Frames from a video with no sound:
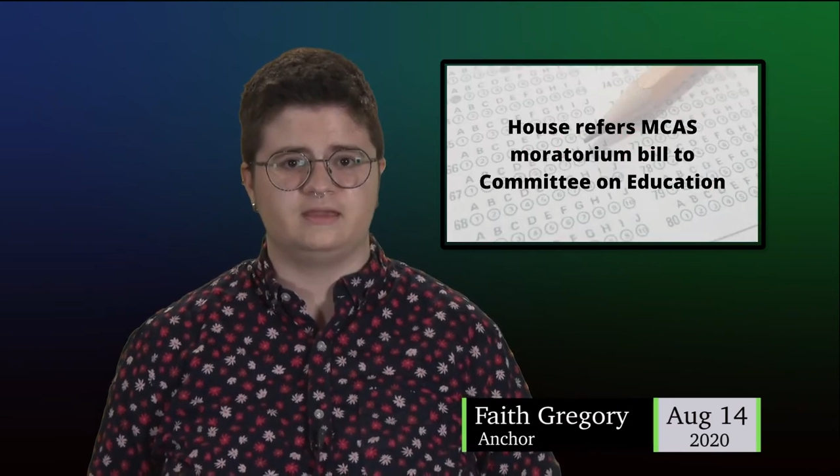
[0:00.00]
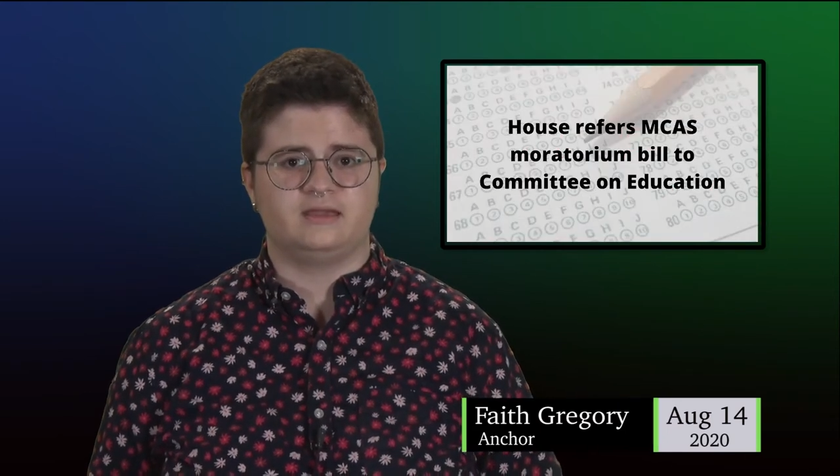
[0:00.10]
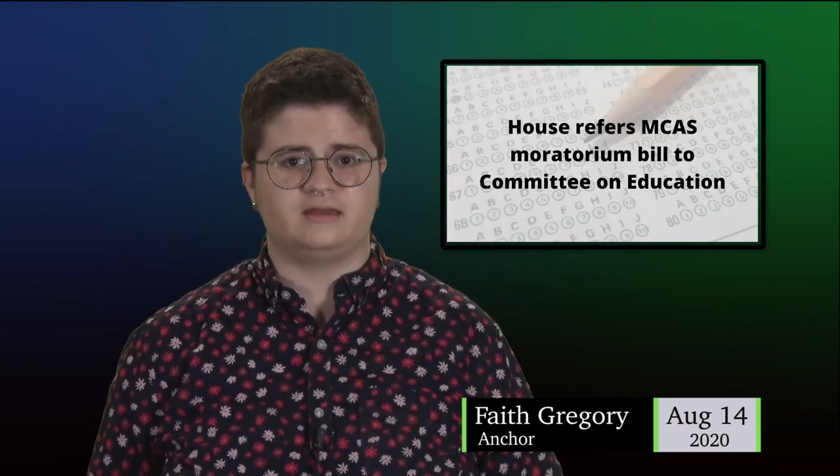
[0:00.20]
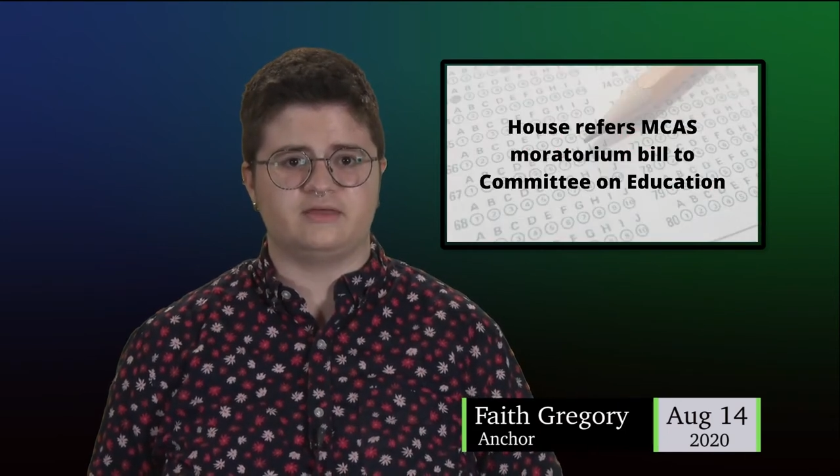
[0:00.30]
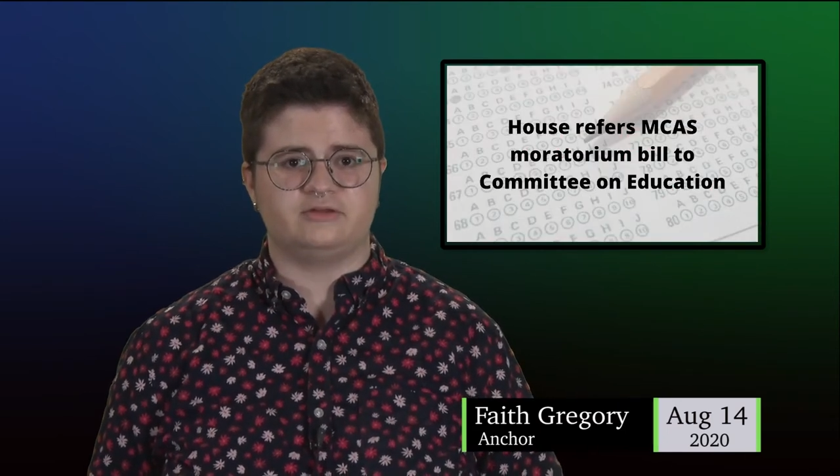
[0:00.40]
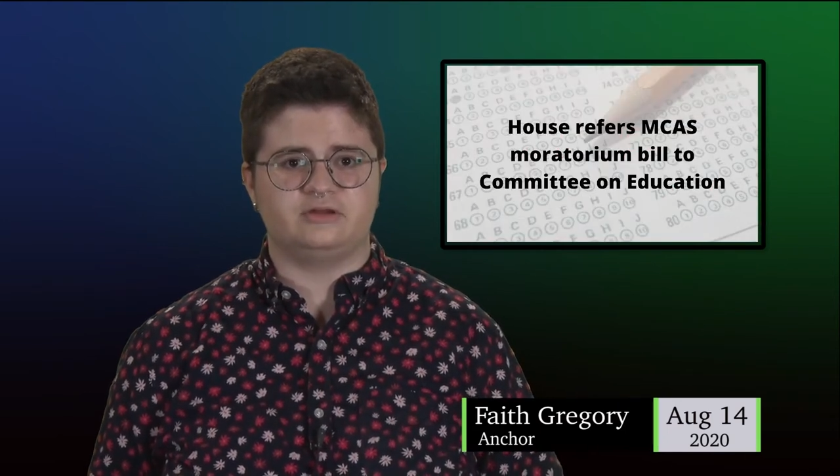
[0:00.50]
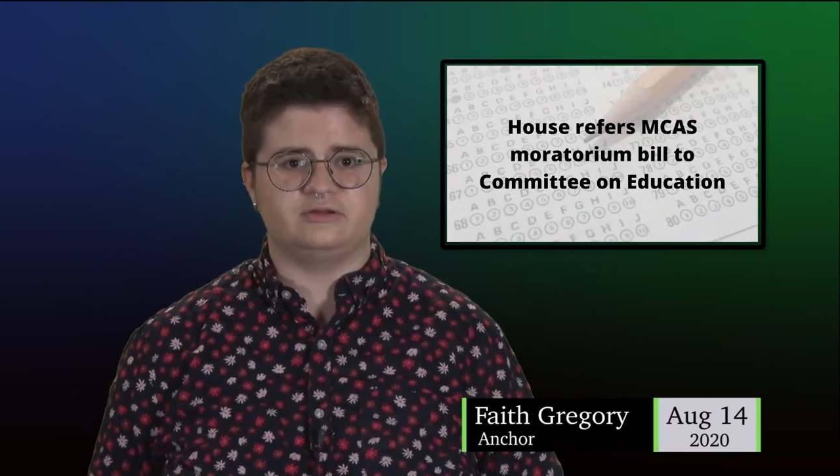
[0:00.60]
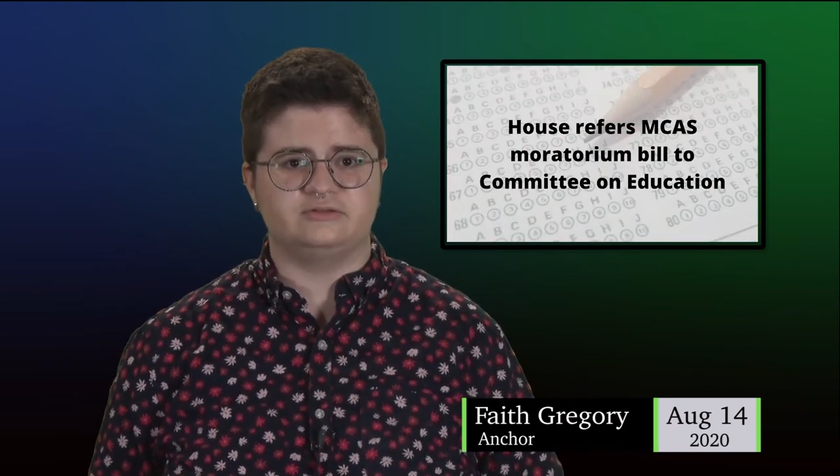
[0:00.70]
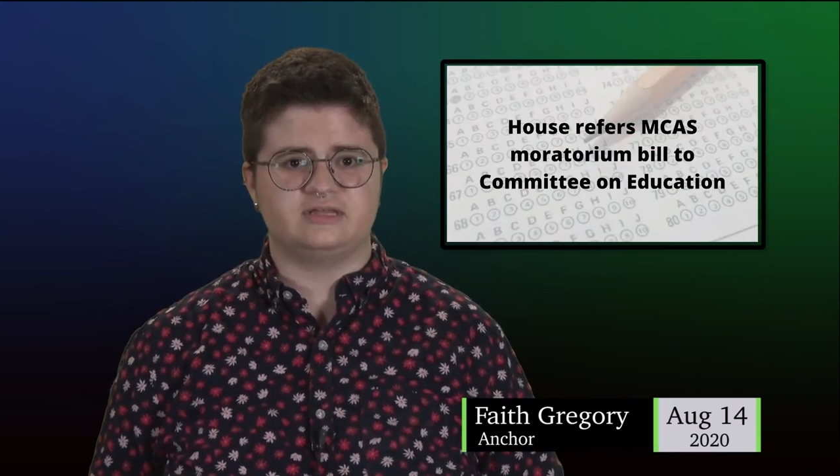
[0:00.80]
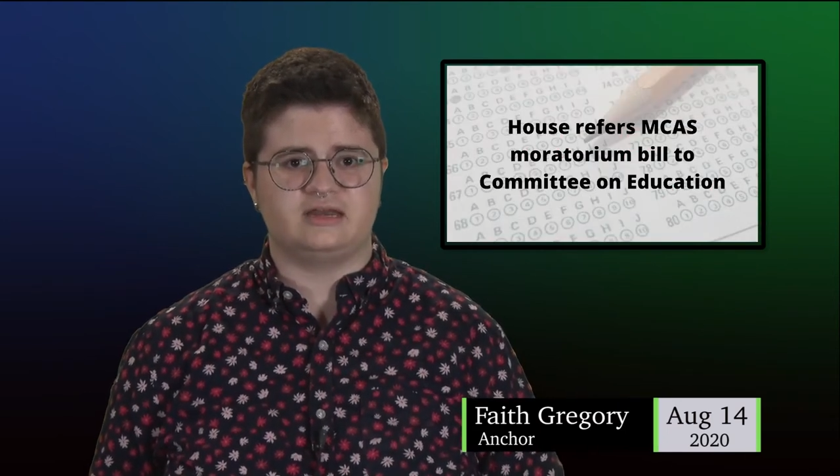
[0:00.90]
In other
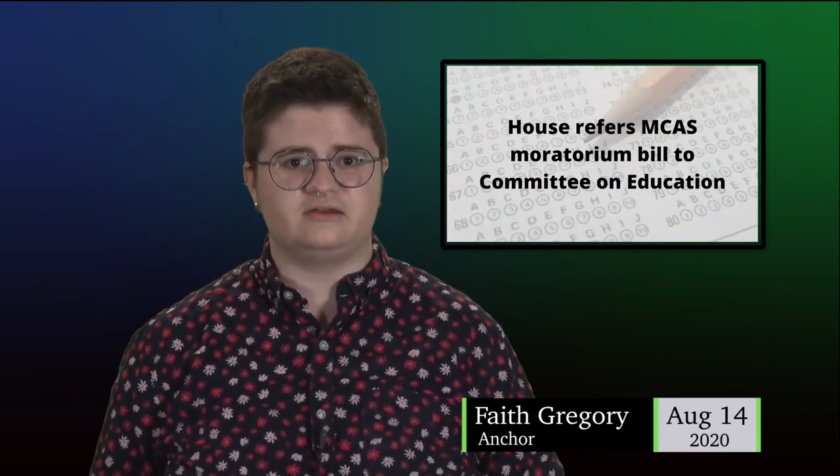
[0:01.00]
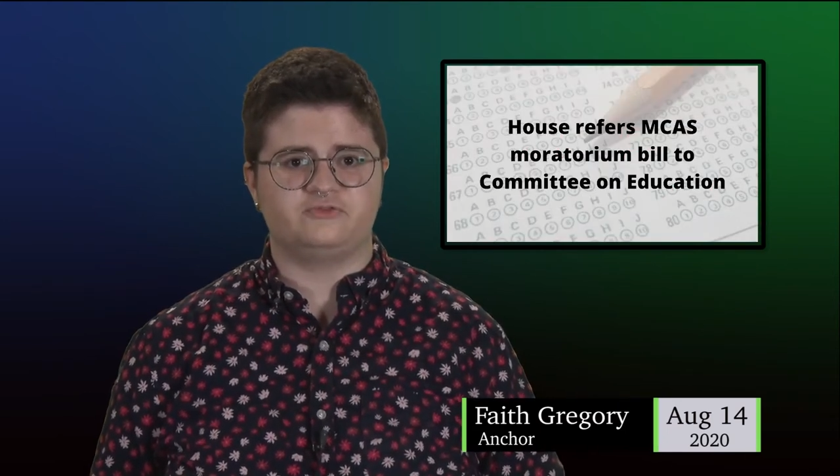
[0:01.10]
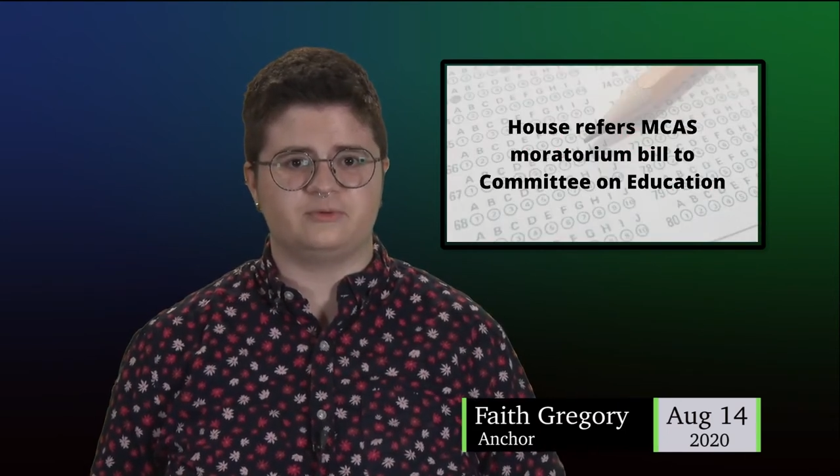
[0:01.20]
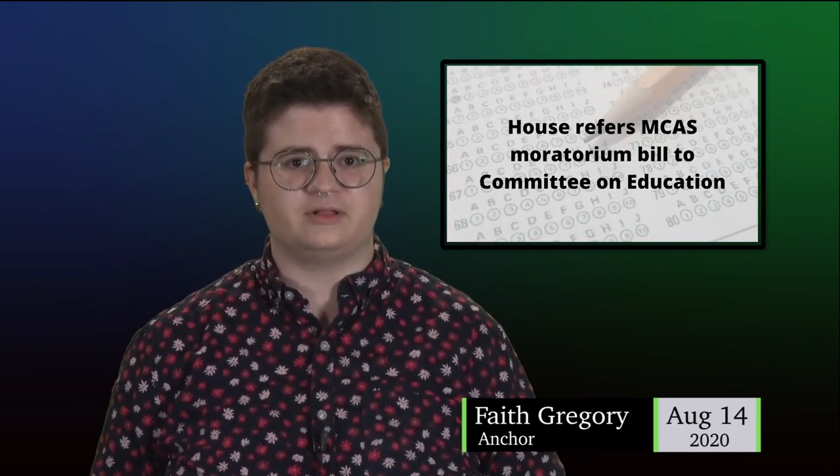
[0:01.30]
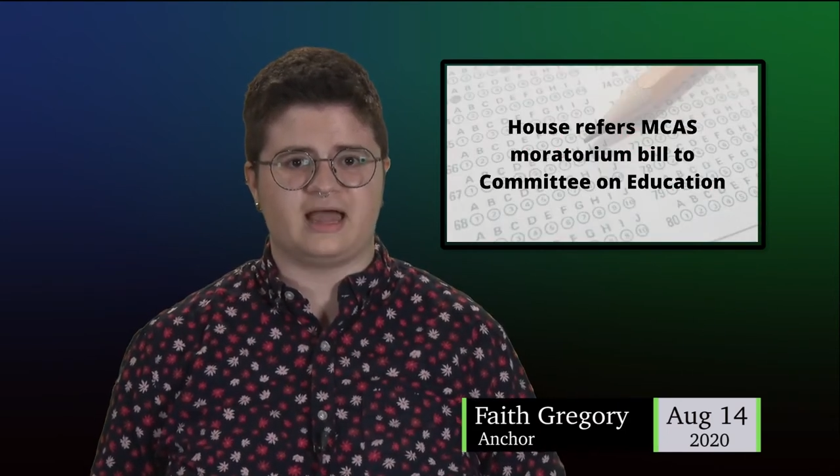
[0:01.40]
news, an informal